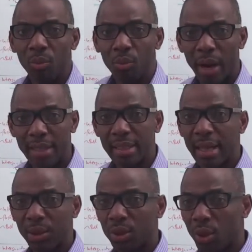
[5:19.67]
writing
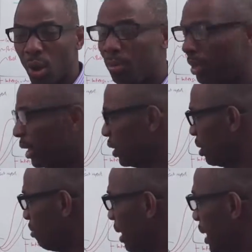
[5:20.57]
out your
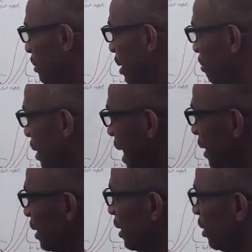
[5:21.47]
communication management
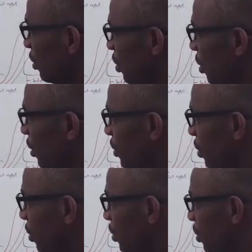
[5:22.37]
plan. You're also
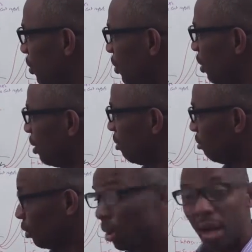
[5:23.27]
going to
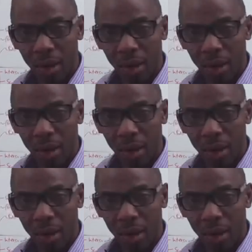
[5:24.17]
look